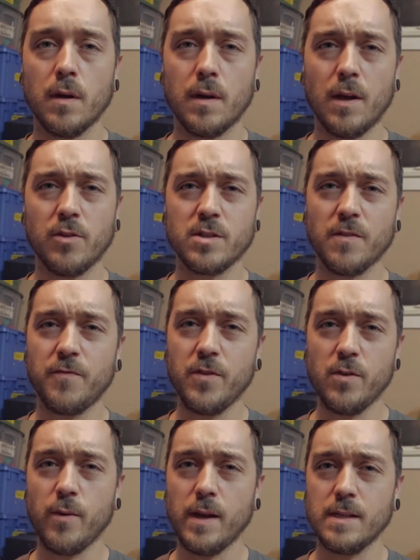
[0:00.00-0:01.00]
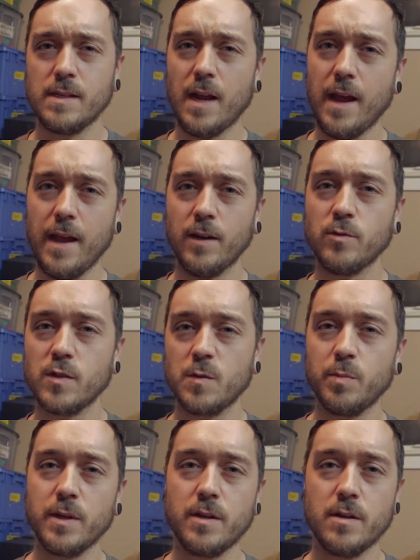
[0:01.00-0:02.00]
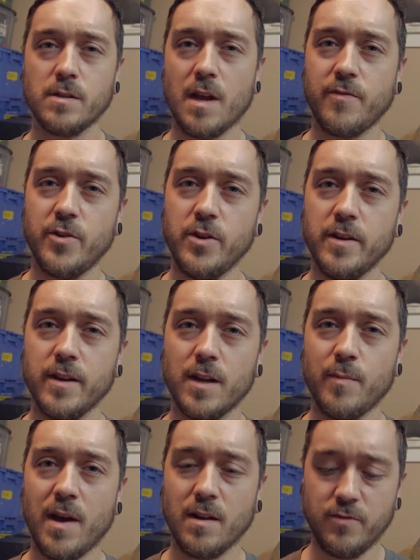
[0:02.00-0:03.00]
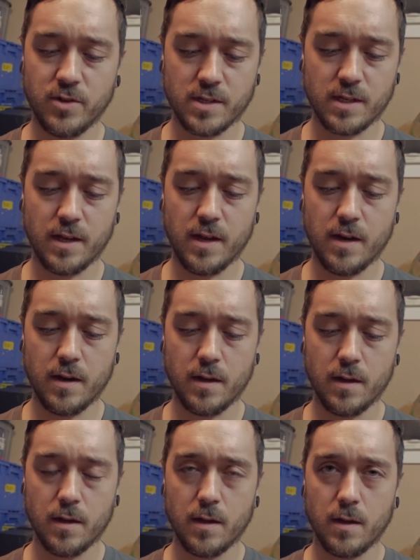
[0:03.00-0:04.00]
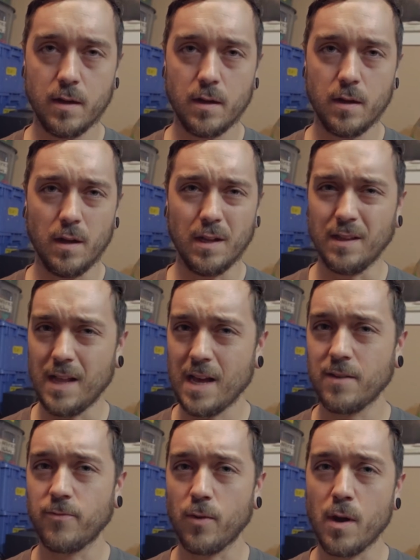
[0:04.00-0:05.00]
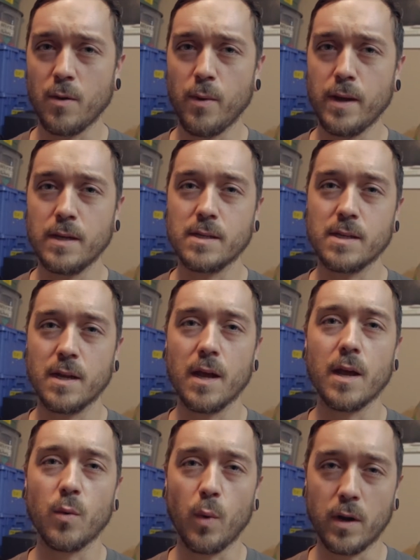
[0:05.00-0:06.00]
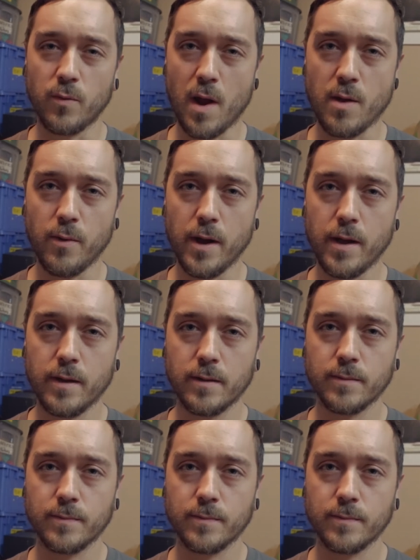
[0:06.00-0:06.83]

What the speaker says: Now there's a few ways to handle splinters after you get them out of your skin. A lot of wrong ways and one right way.